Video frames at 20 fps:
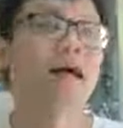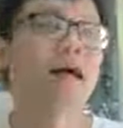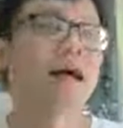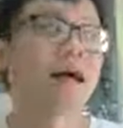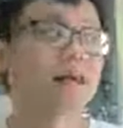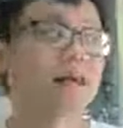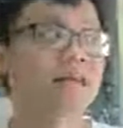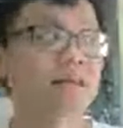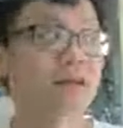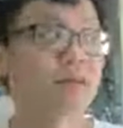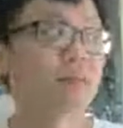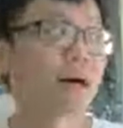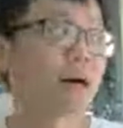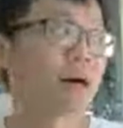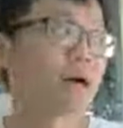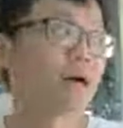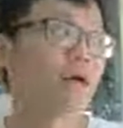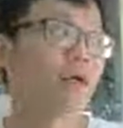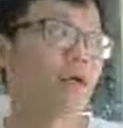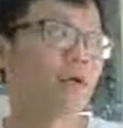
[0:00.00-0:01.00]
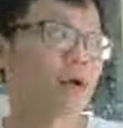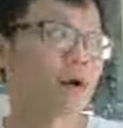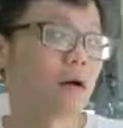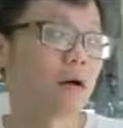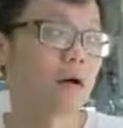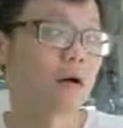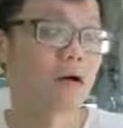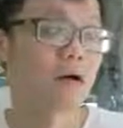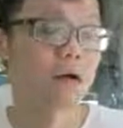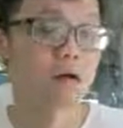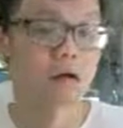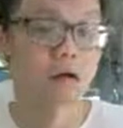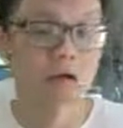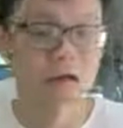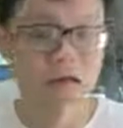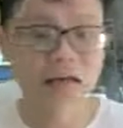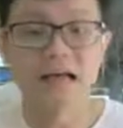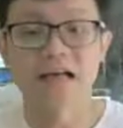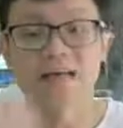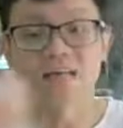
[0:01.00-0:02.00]
ask about uh
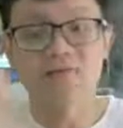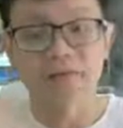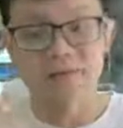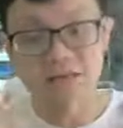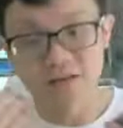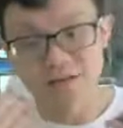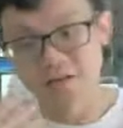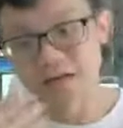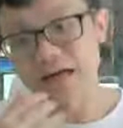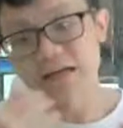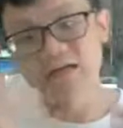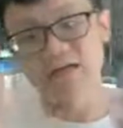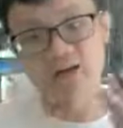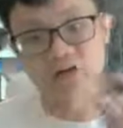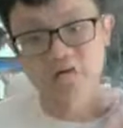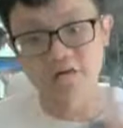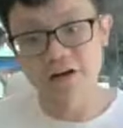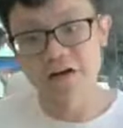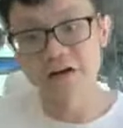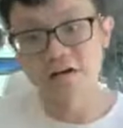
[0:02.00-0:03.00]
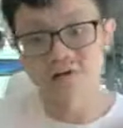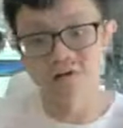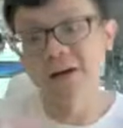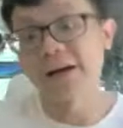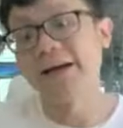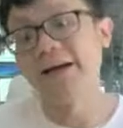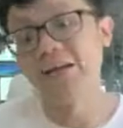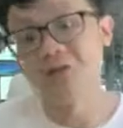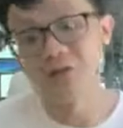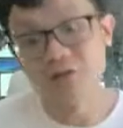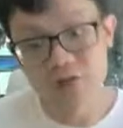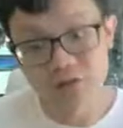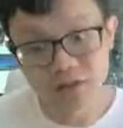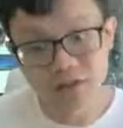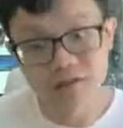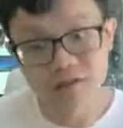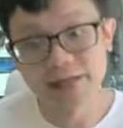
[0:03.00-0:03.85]
ask me or ask your friend or find in Google.